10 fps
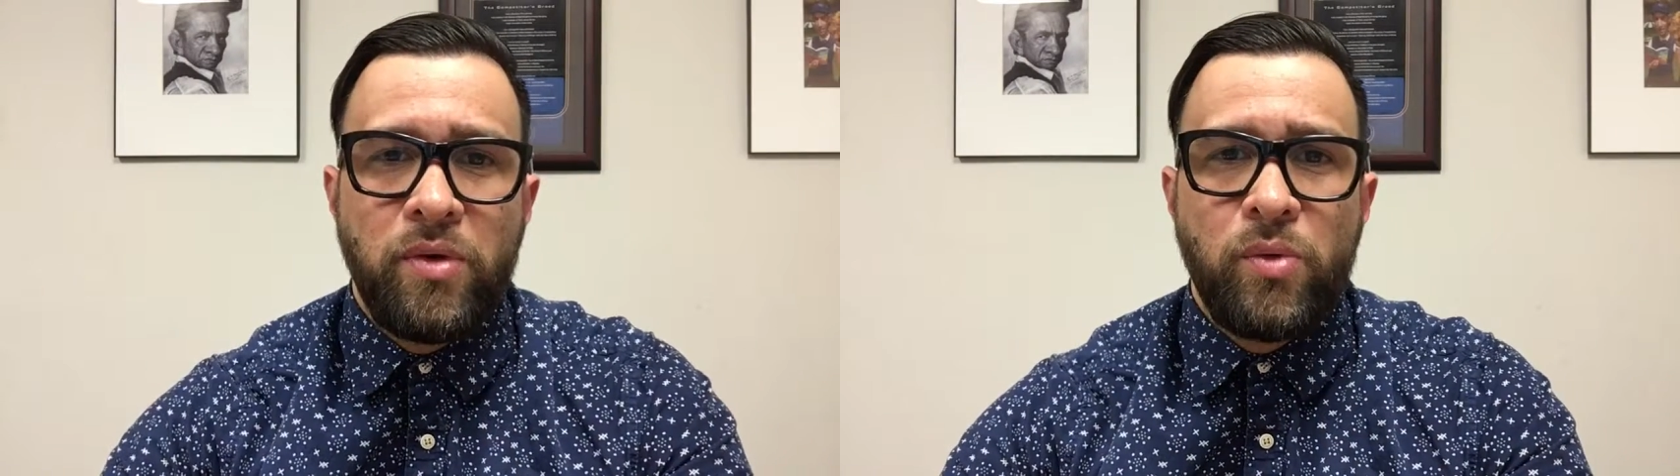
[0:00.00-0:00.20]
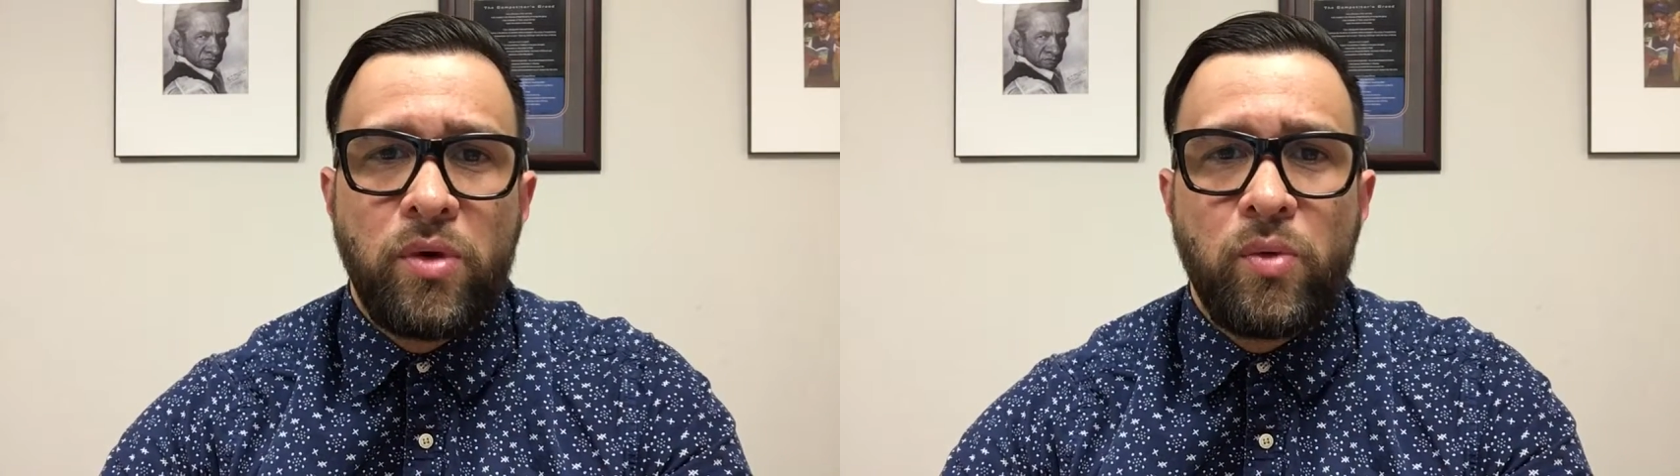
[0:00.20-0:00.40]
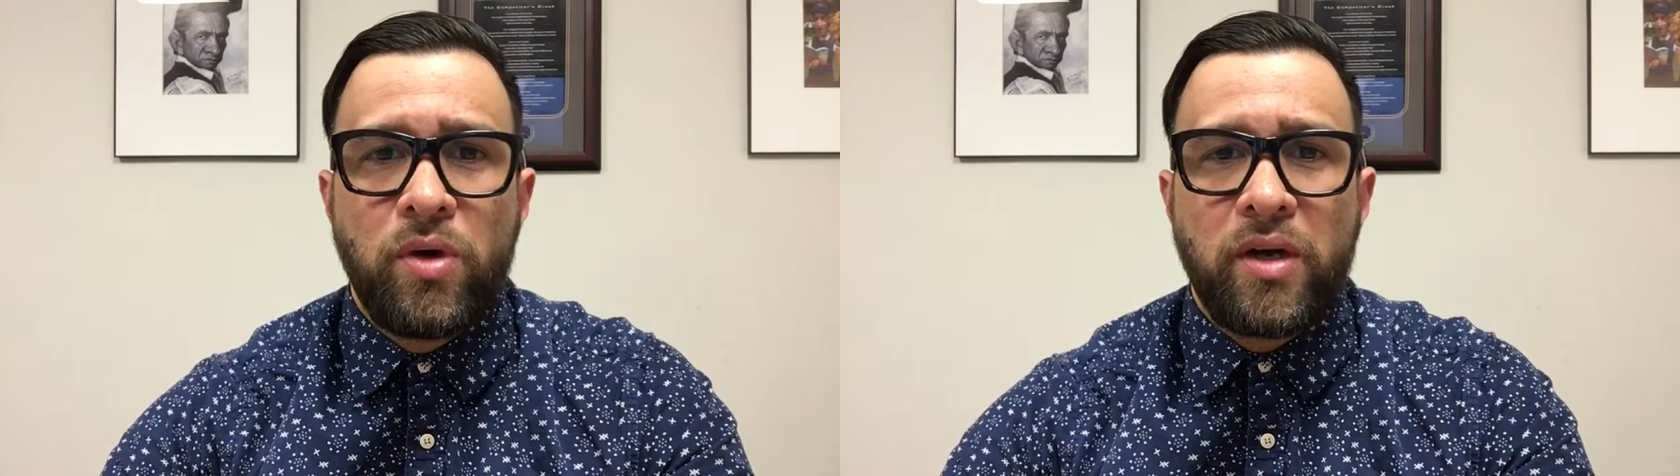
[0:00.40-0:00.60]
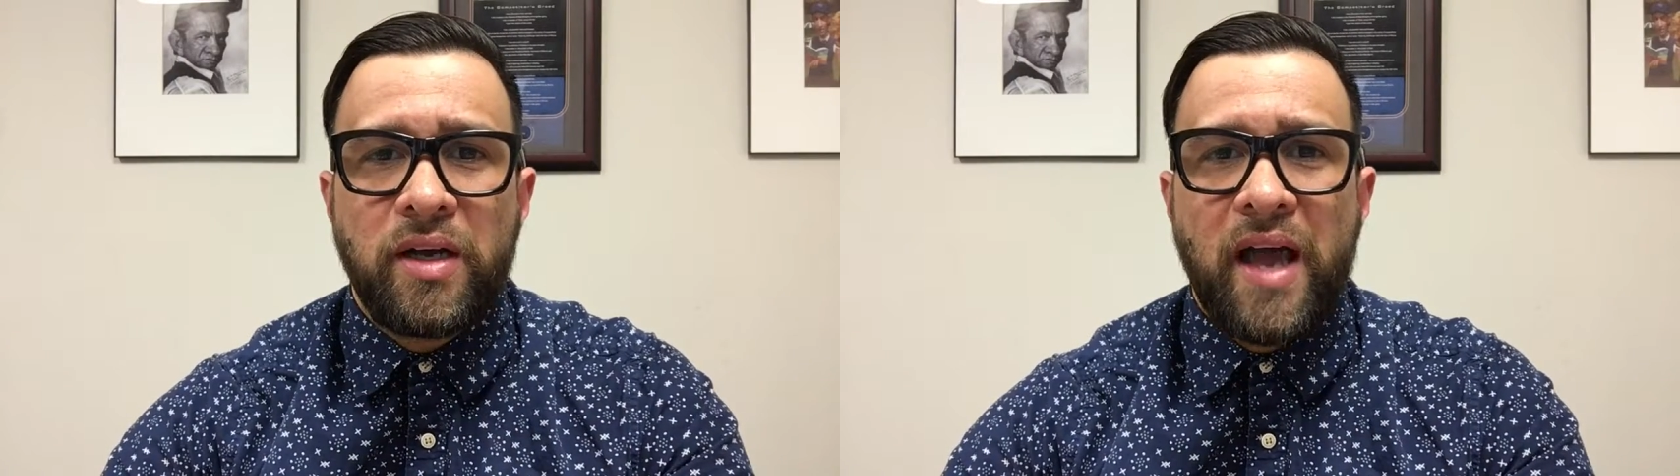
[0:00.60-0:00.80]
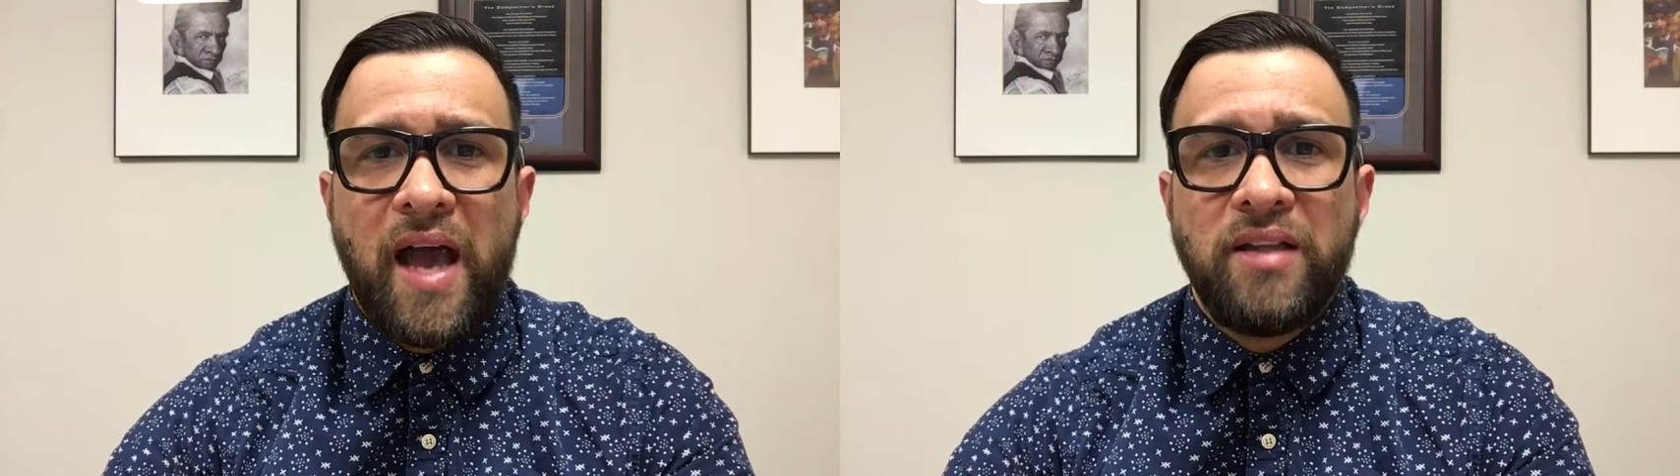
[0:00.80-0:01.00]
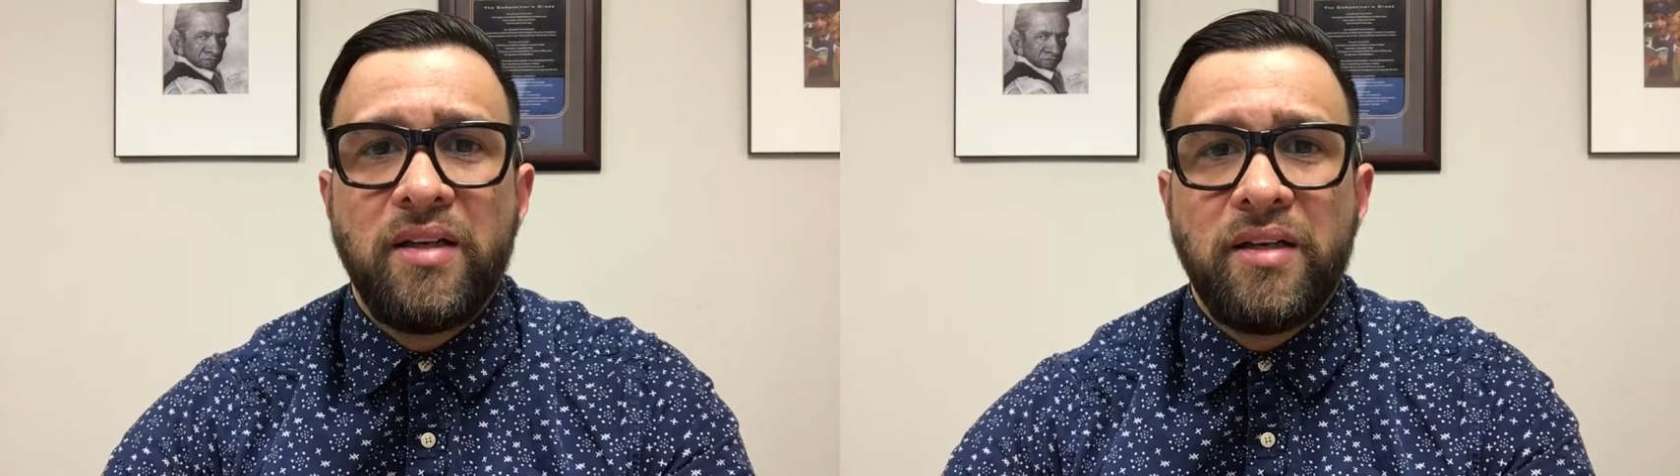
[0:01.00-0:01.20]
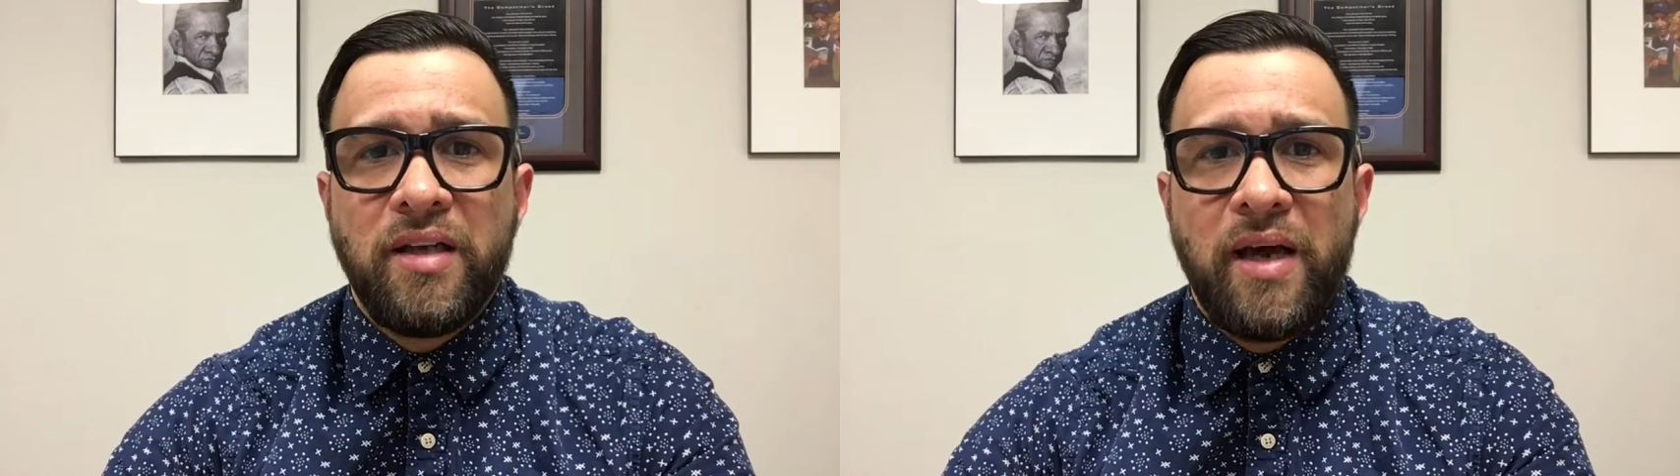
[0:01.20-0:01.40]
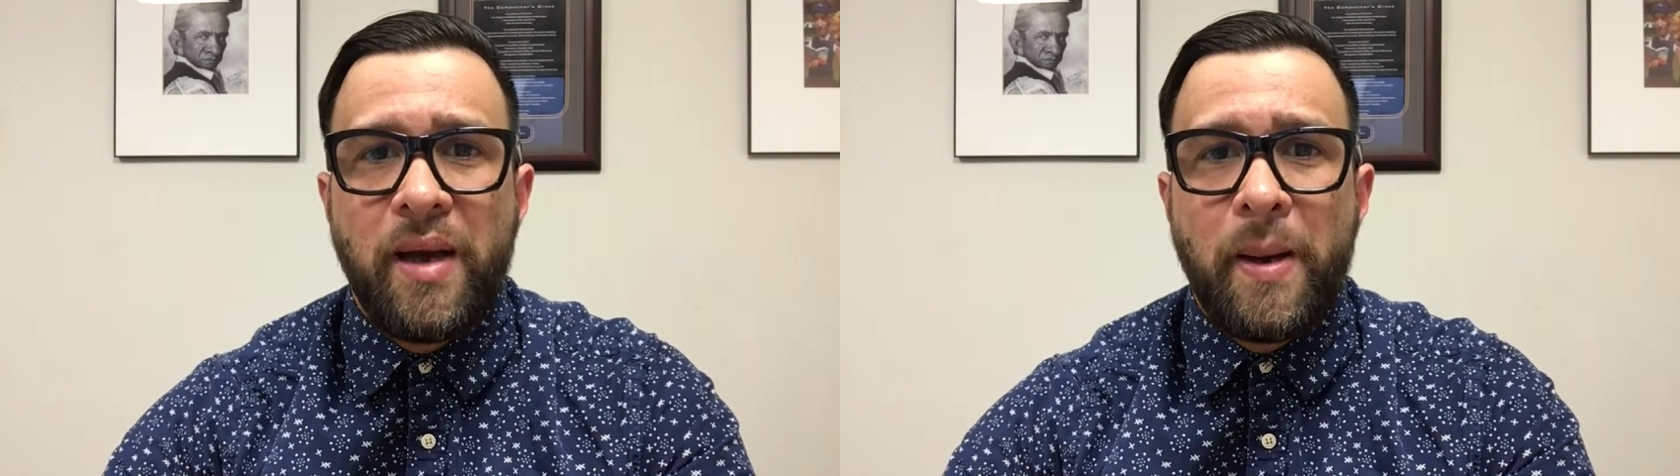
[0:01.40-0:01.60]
we were handling